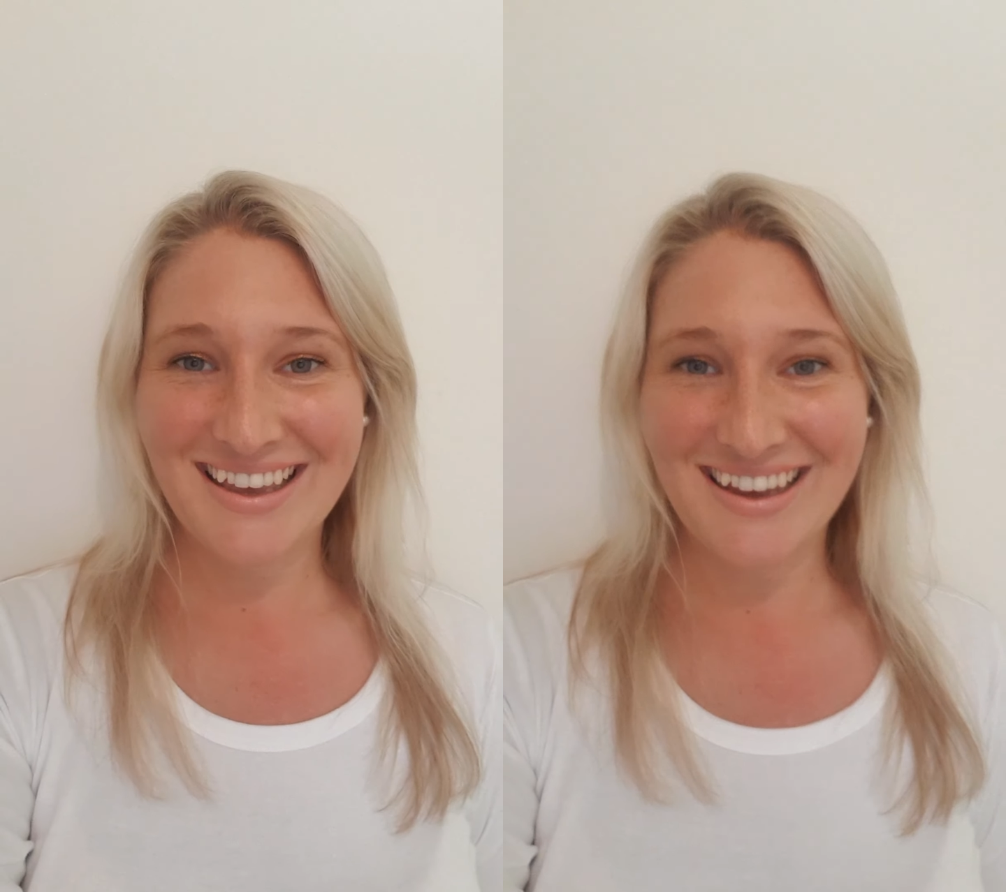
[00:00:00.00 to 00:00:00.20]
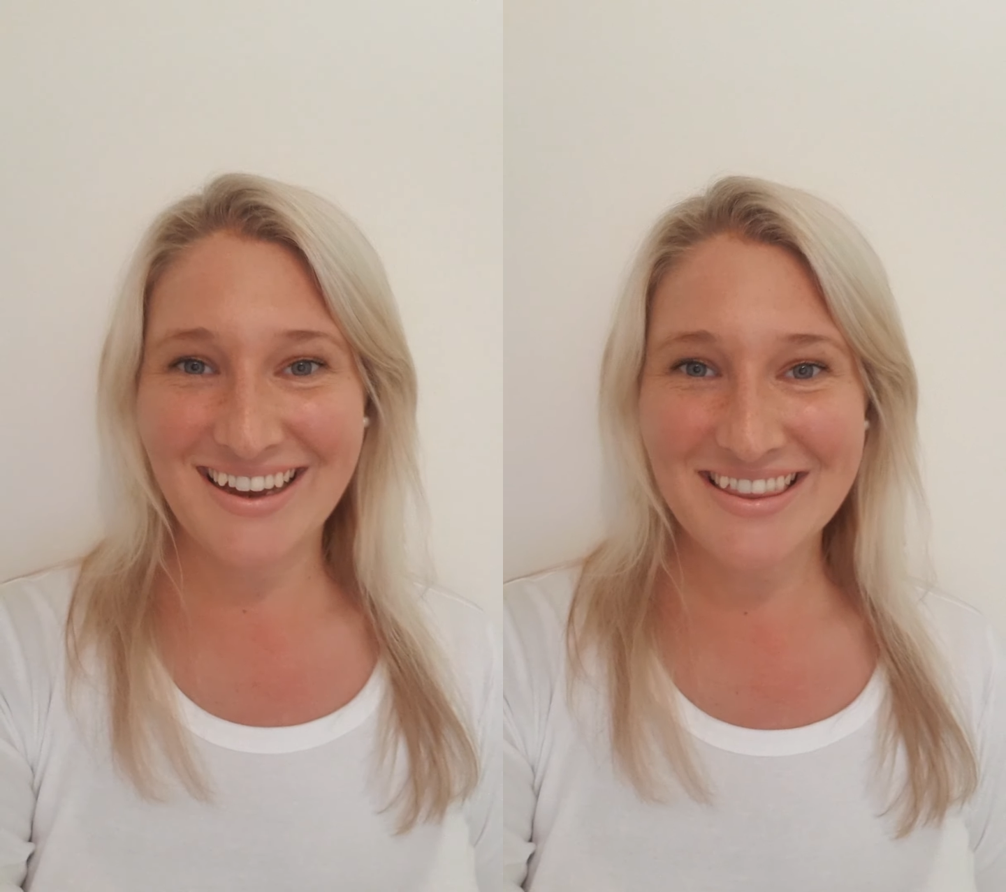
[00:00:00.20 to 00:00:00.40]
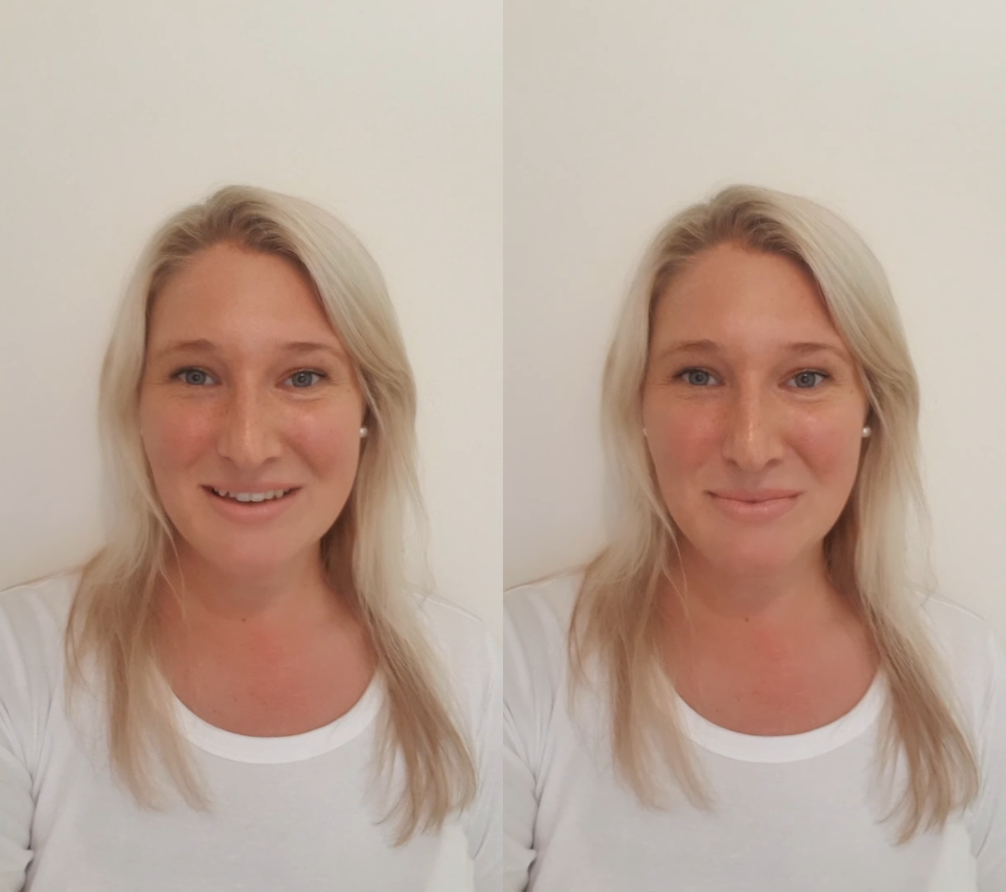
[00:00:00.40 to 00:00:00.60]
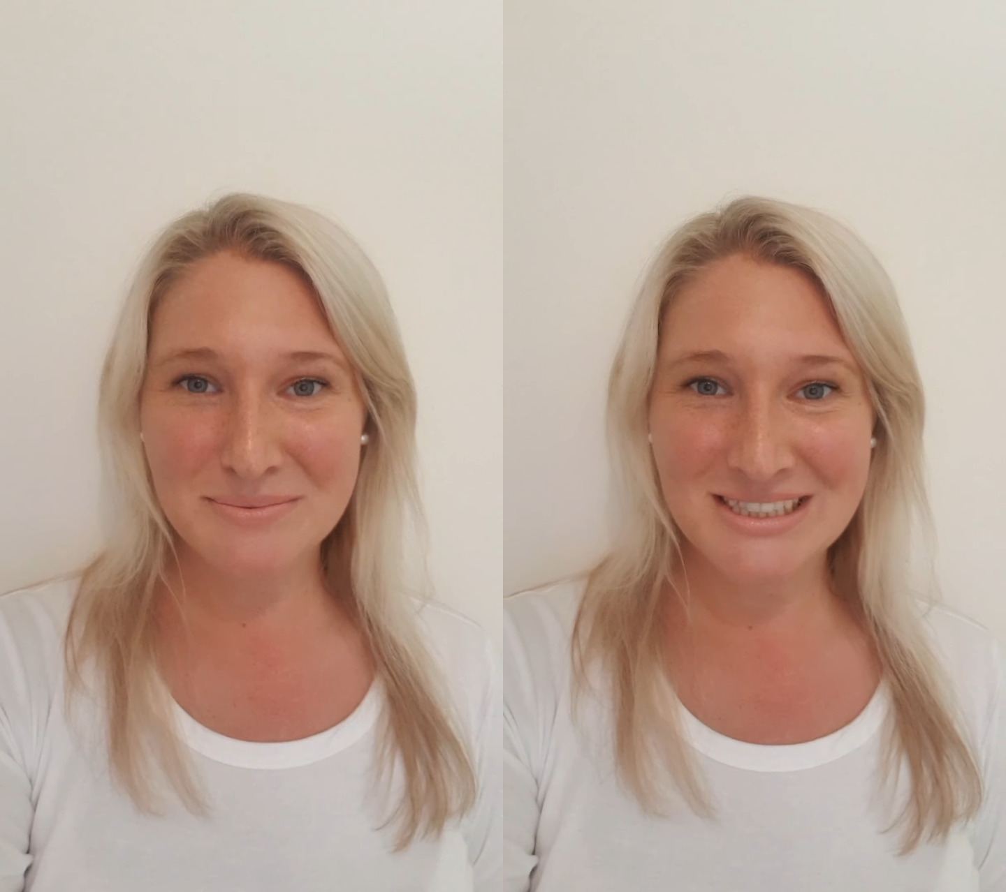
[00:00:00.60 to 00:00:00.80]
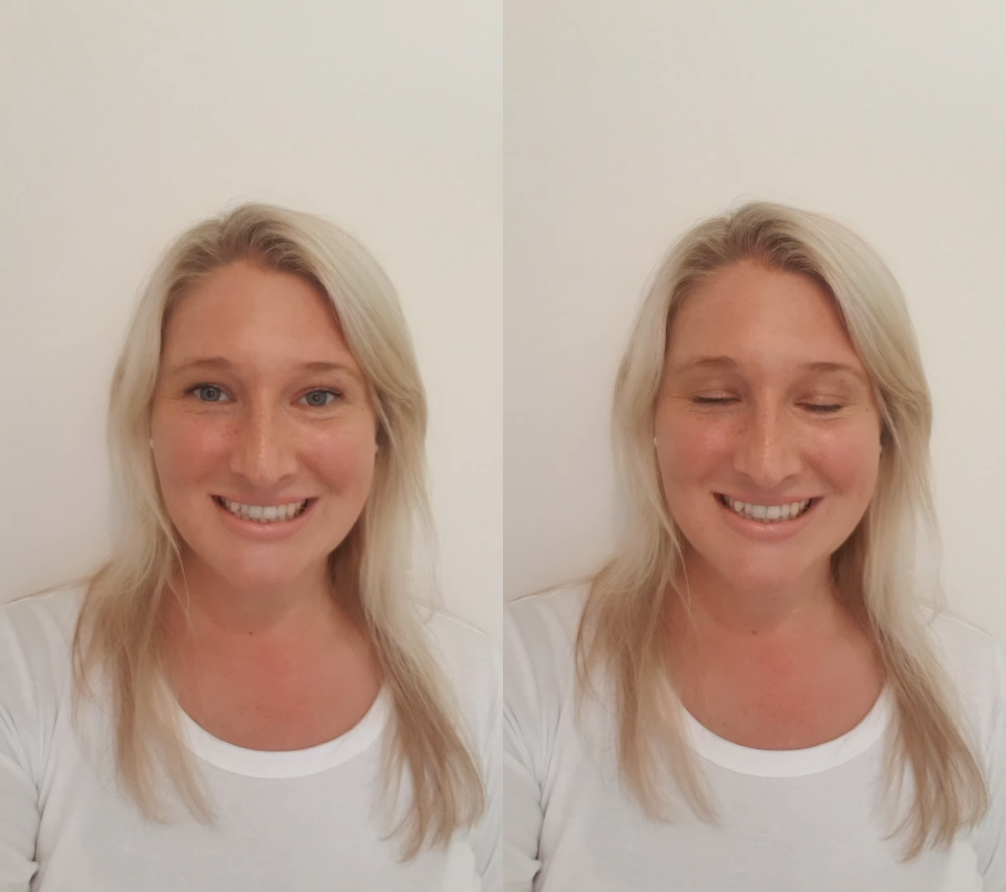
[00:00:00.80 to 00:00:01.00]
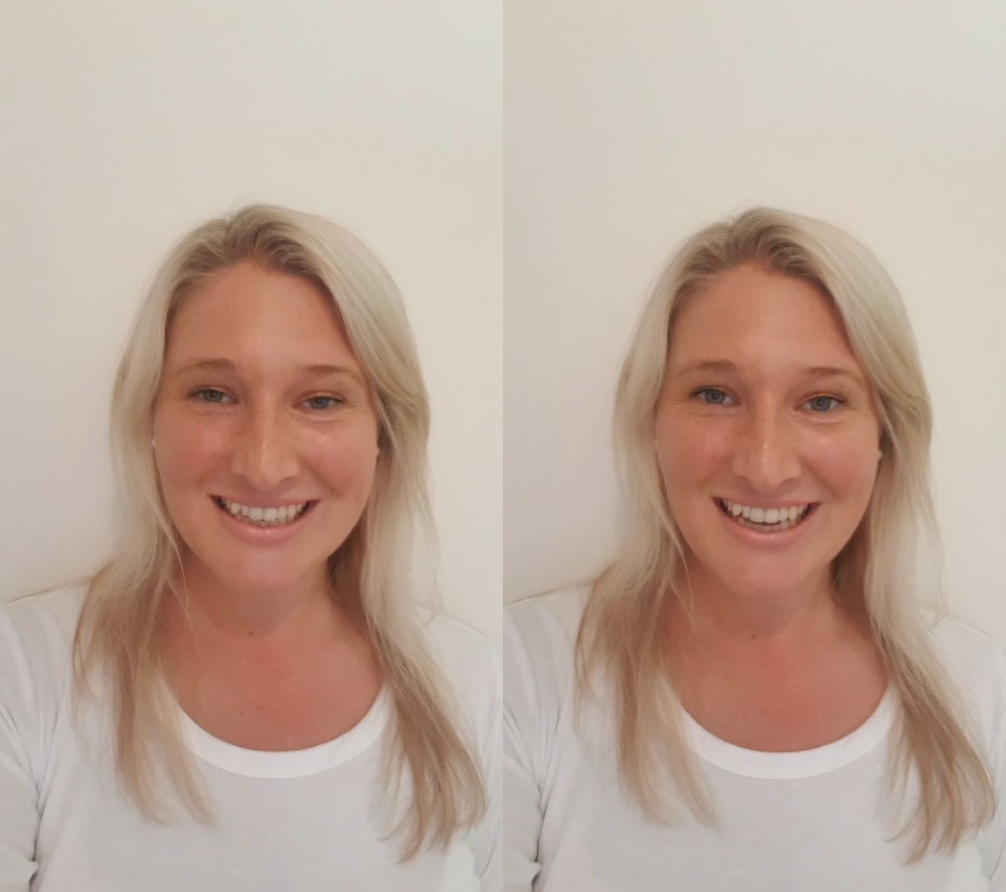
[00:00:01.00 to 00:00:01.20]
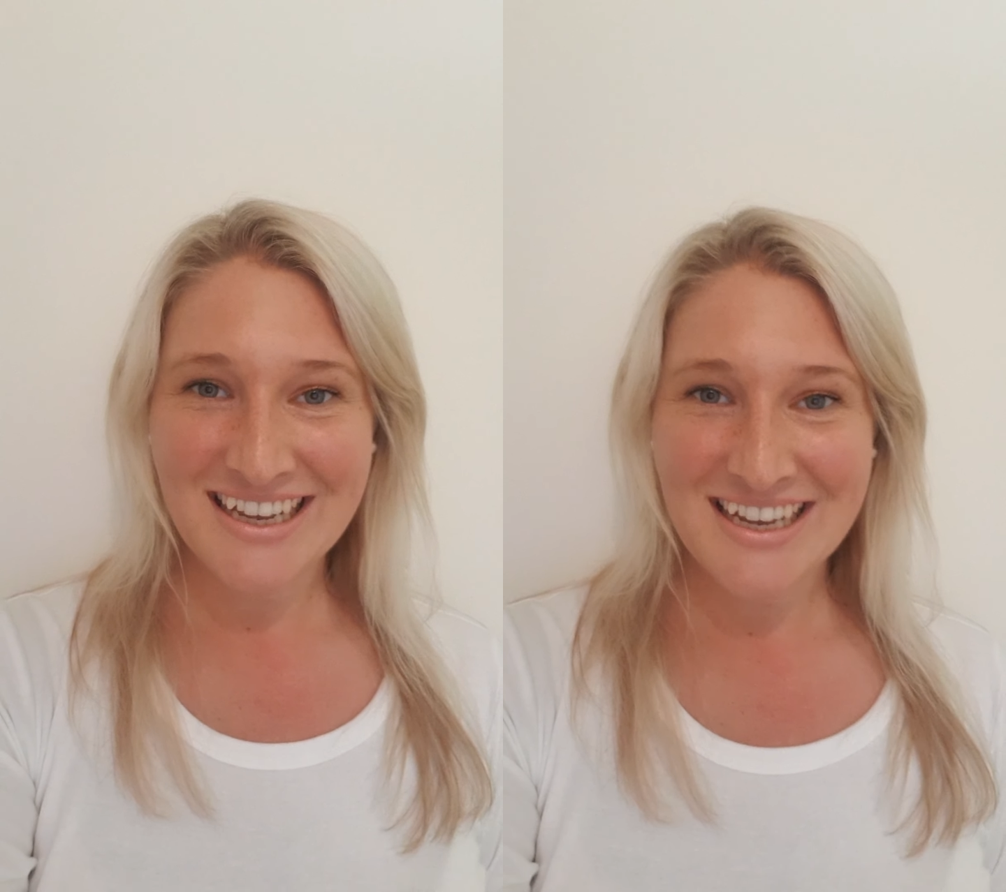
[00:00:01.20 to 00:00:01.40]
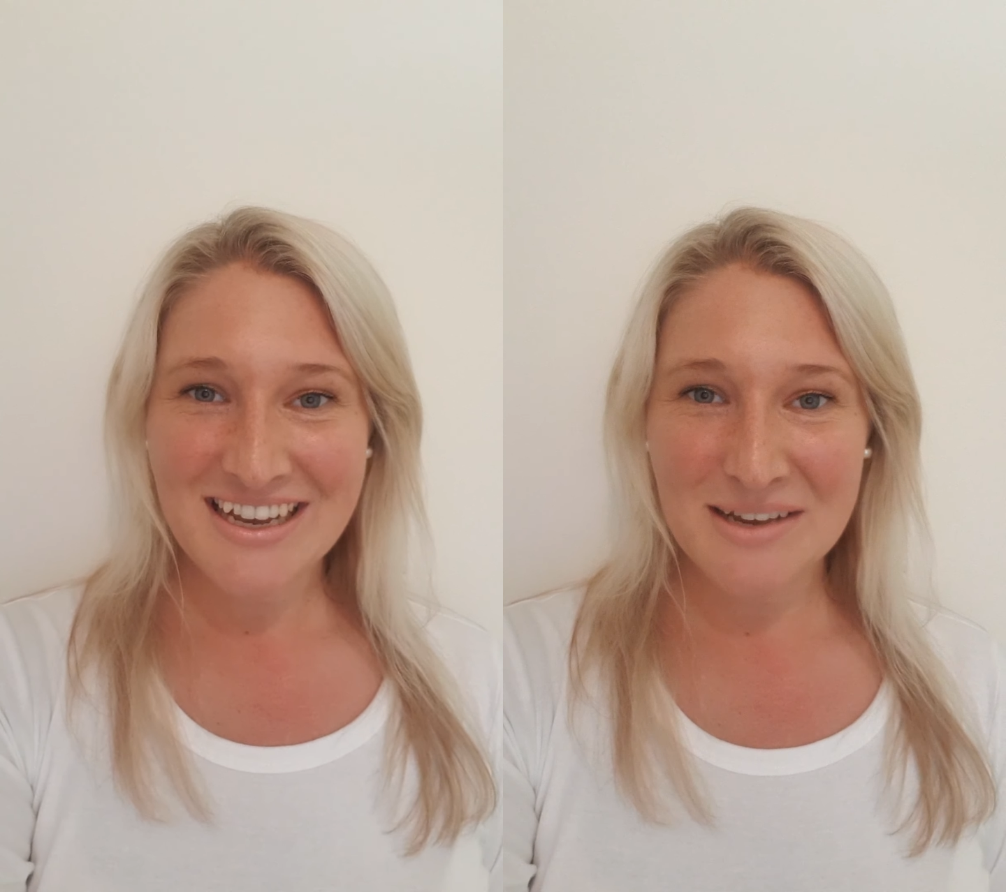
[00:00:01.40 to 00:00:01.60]
Hi there, mamas.
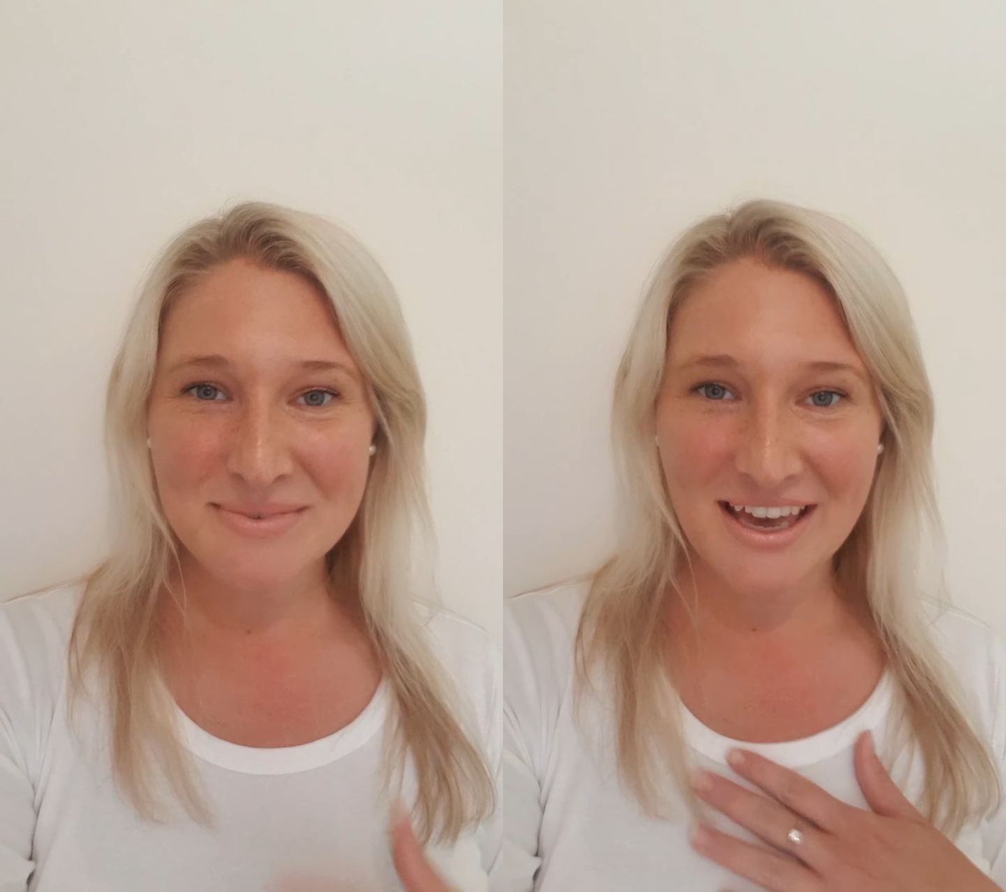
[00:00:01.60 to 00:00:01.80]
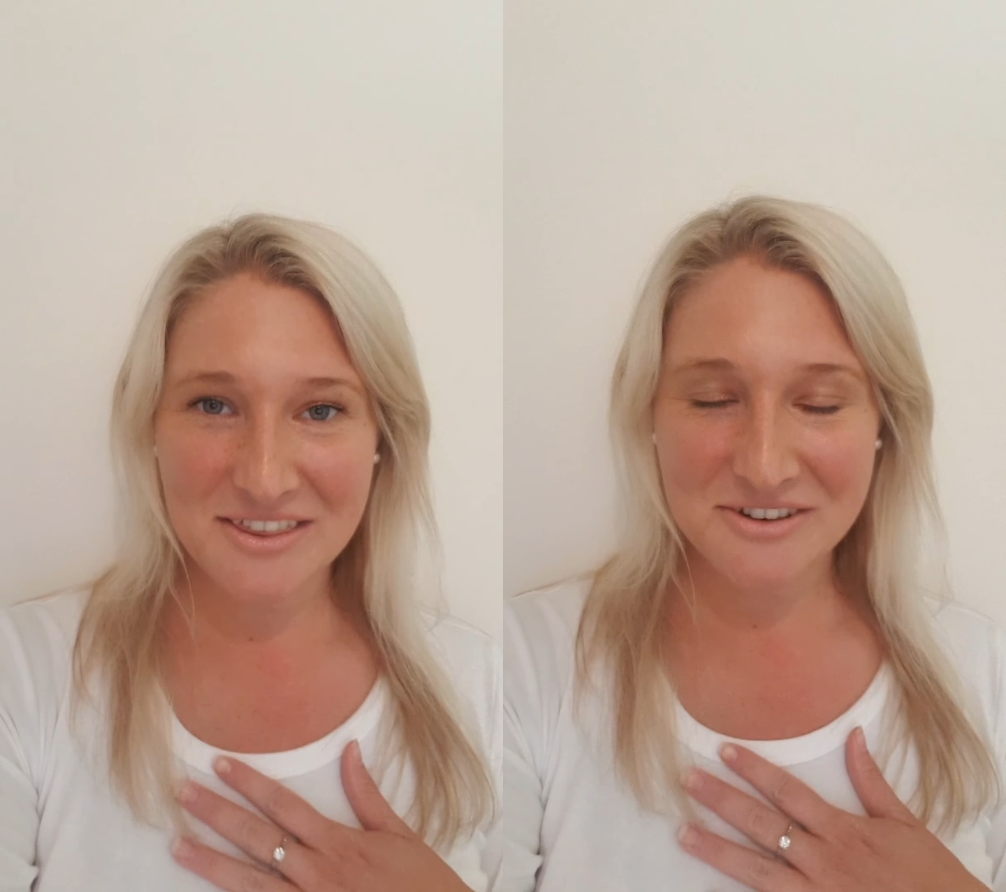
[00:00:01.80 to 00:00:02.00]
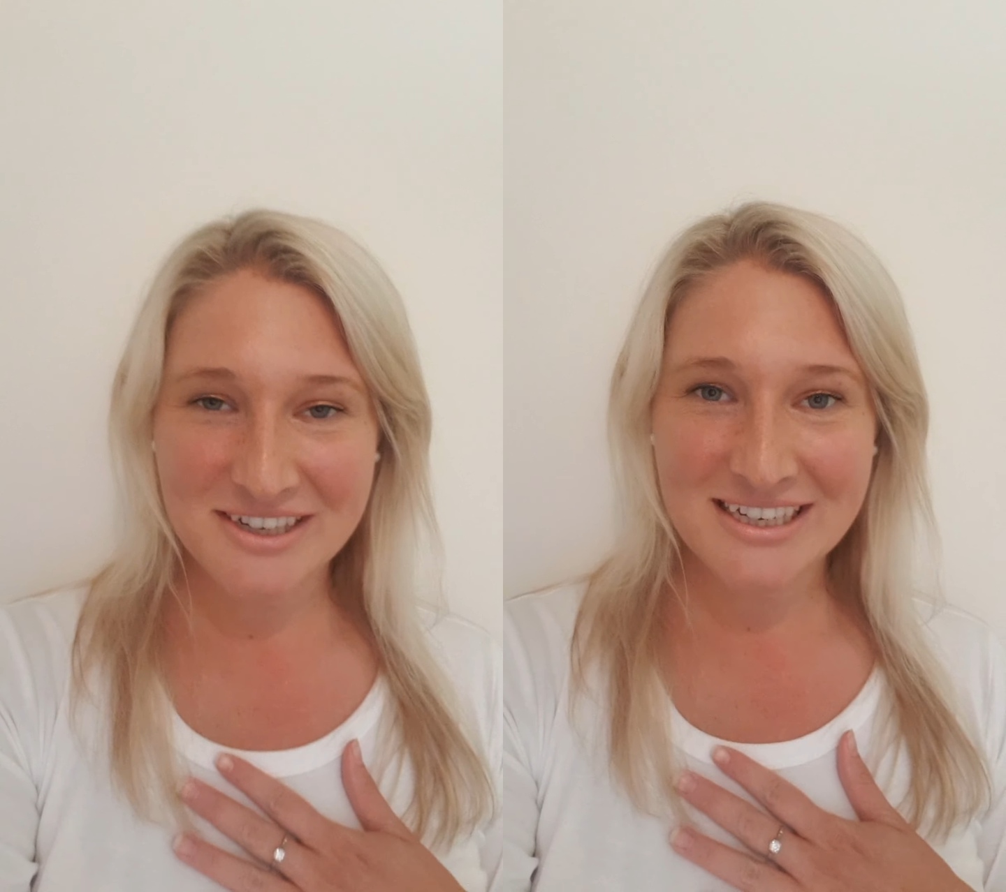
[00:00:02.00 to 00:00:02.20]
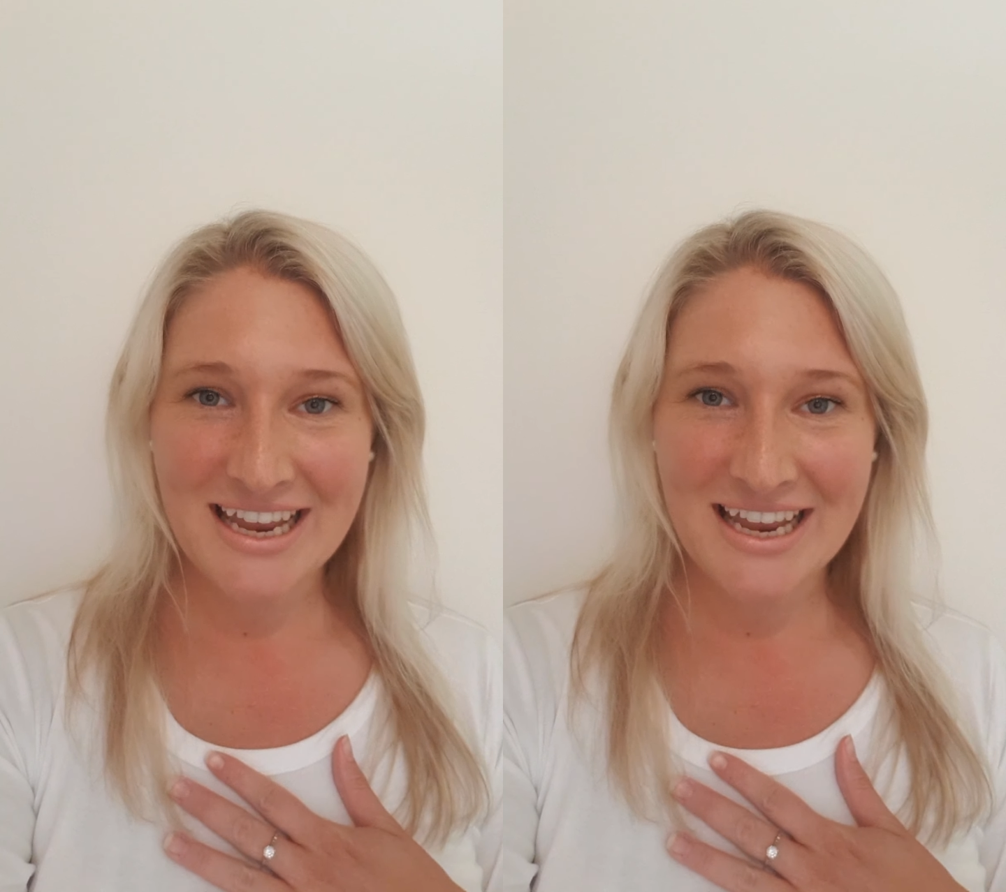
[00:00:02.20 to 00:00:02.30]
I'm Catherine,